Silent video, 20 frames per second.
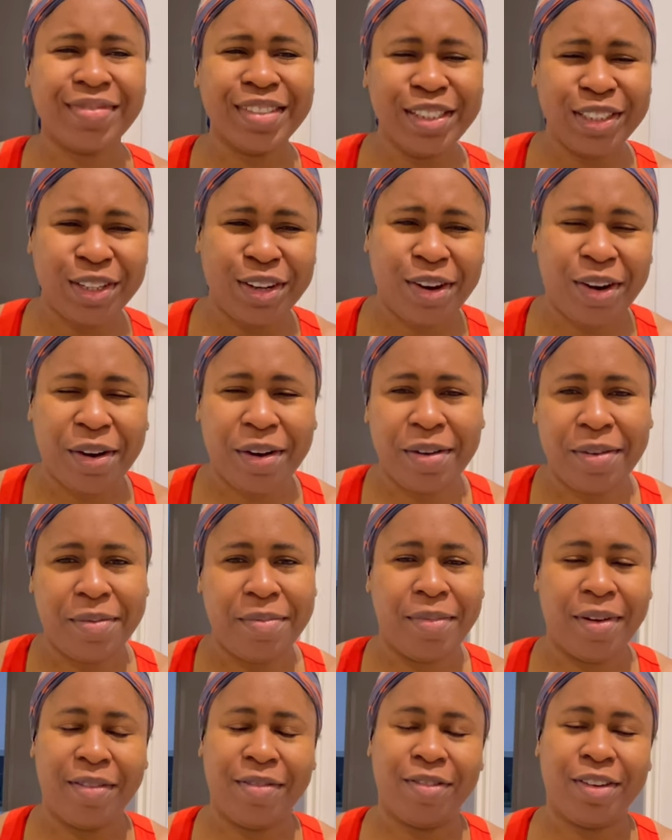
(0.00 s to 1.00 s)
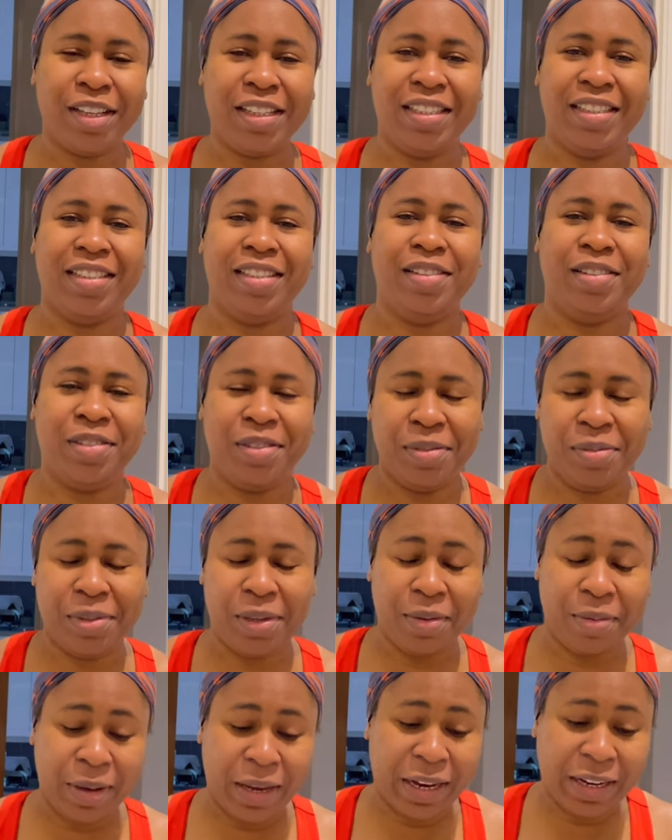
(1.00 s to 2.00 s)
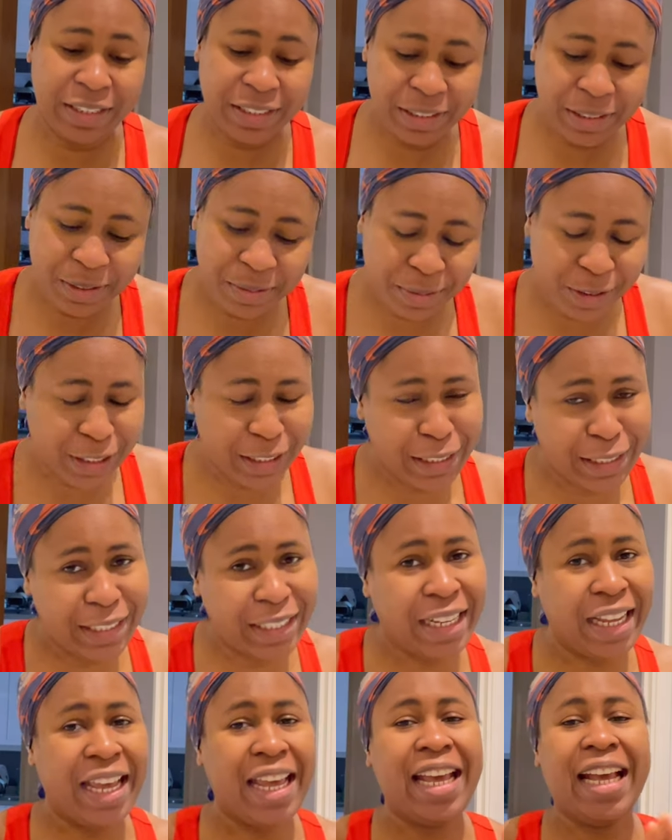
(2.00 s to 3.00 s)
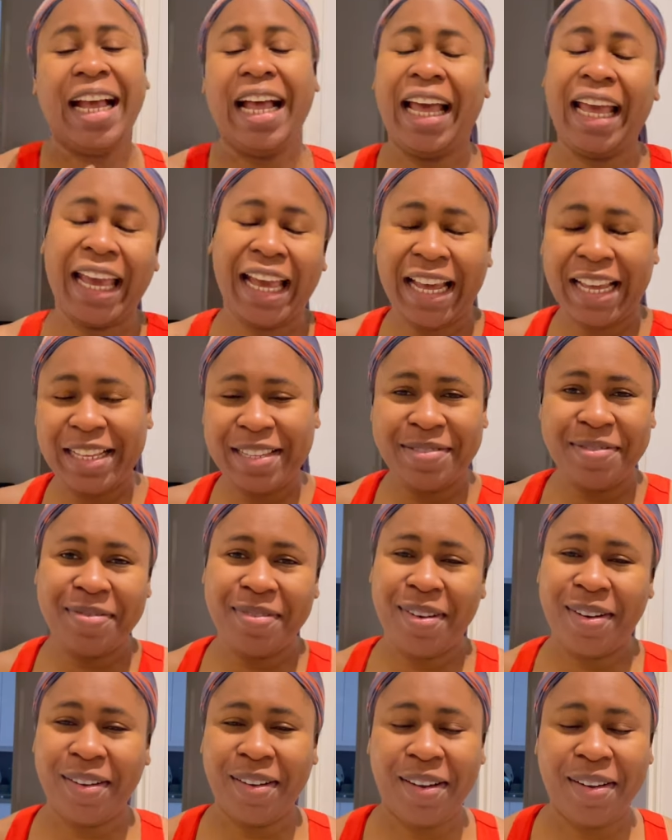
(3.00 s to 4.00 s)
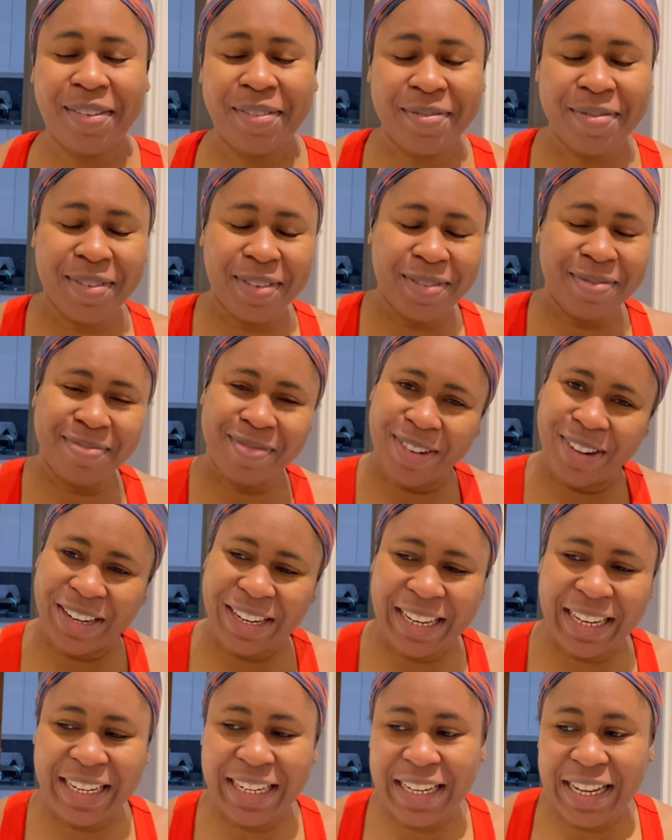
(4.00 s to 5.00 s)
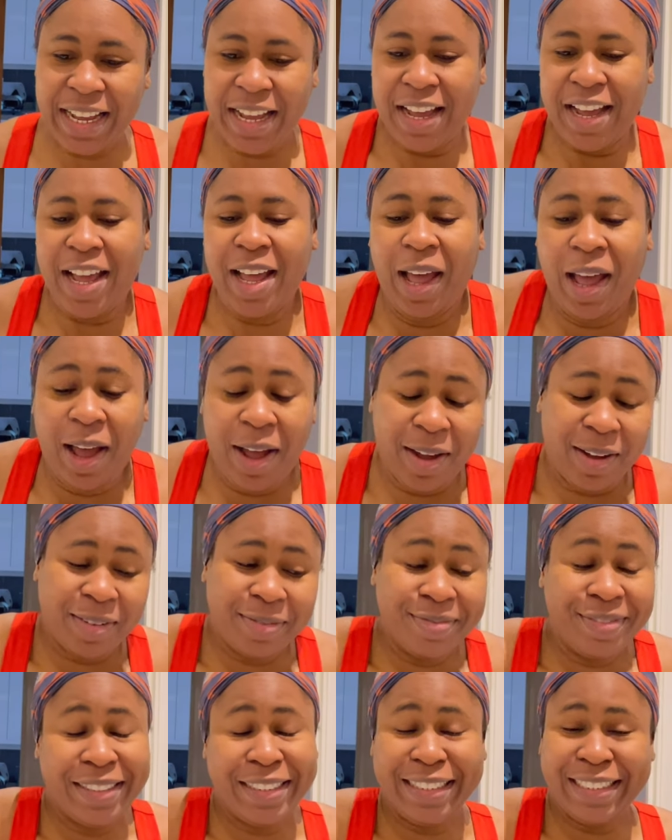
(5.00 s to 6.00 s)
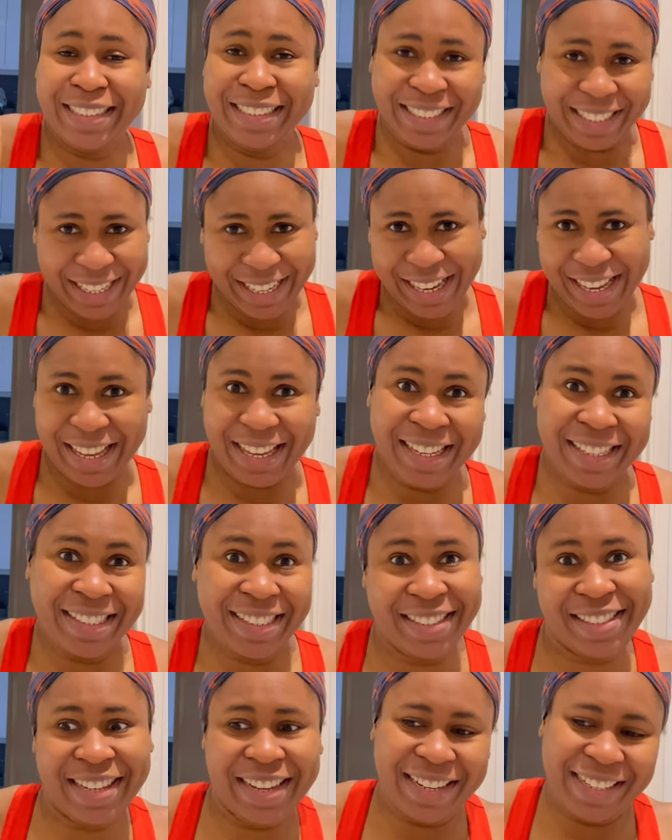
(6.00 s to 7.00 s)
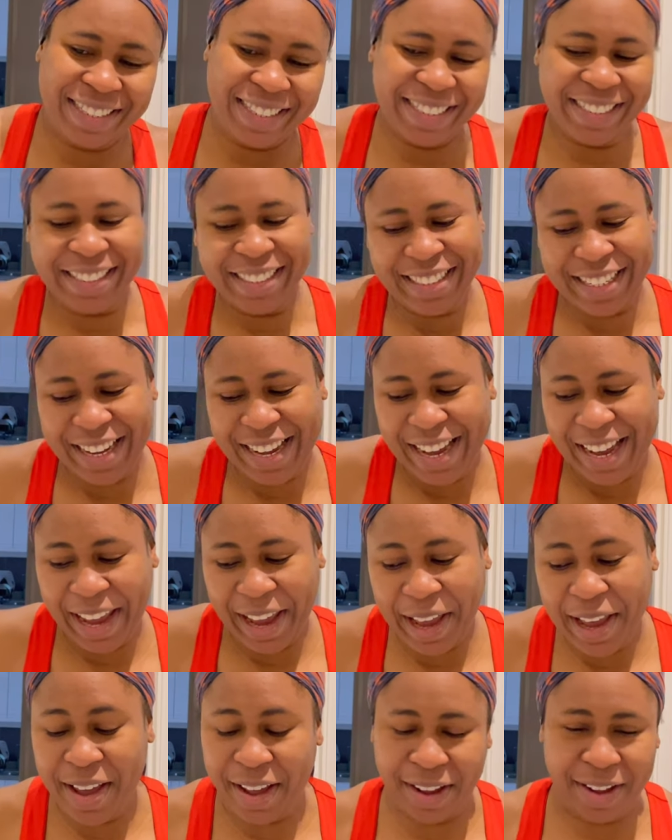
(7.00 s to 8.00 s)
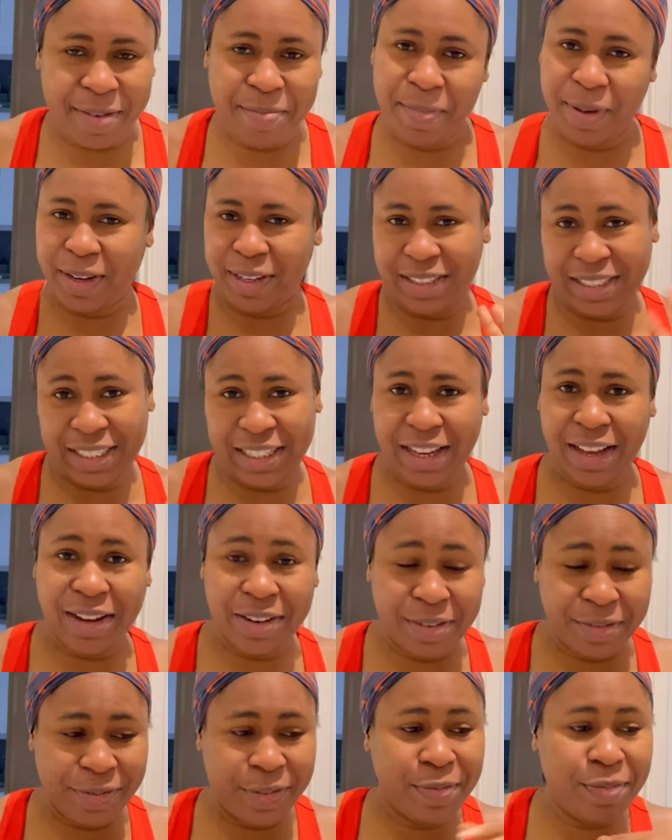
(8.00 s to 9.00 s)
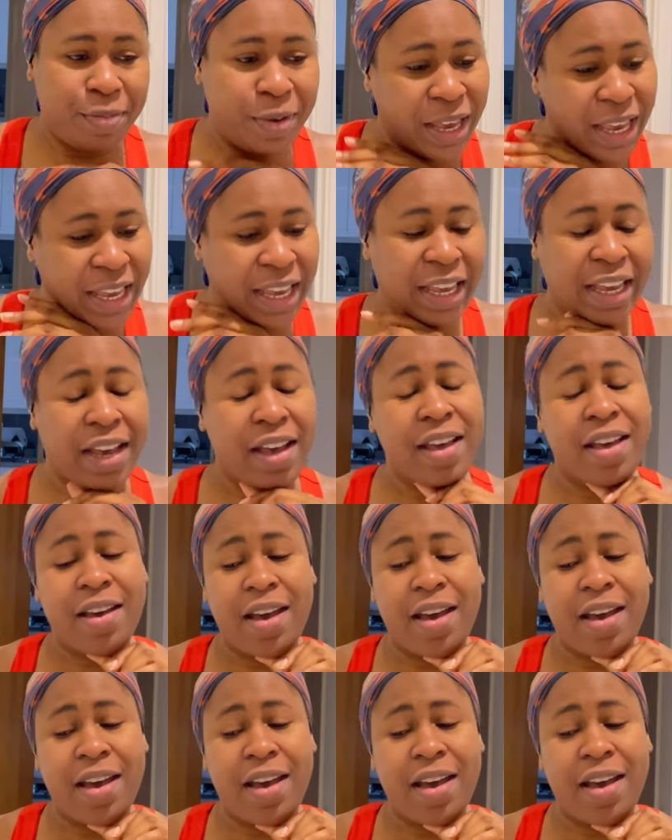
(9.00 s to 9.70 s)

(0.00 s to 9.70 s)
Sorry, my voice is a little bit weird this morning. Hi guys, welcome. Good morning. Today is Saturday. I made it to the end of the week.